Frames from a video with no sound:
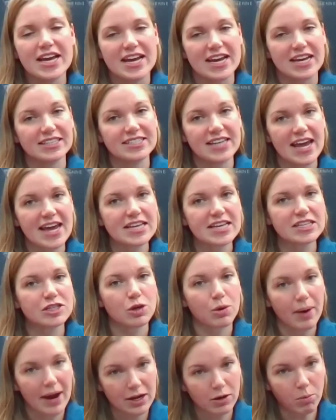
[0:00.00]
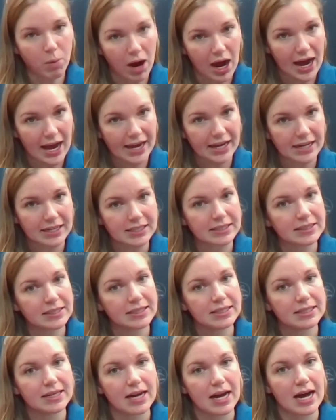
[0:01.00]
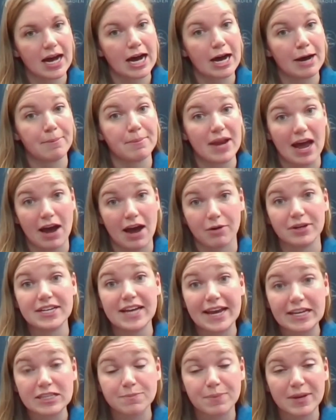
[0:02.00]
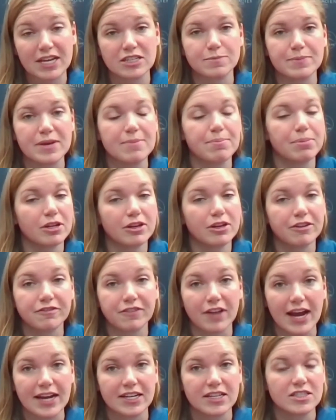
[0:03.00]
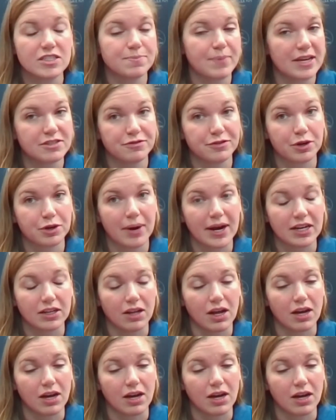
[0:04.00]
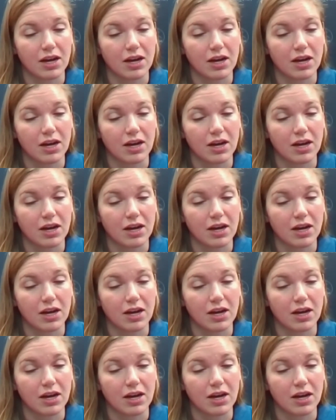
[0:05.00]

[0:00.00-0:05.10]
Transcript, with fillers: It takes quite a while um, nowadays because people are flying in space for quite a long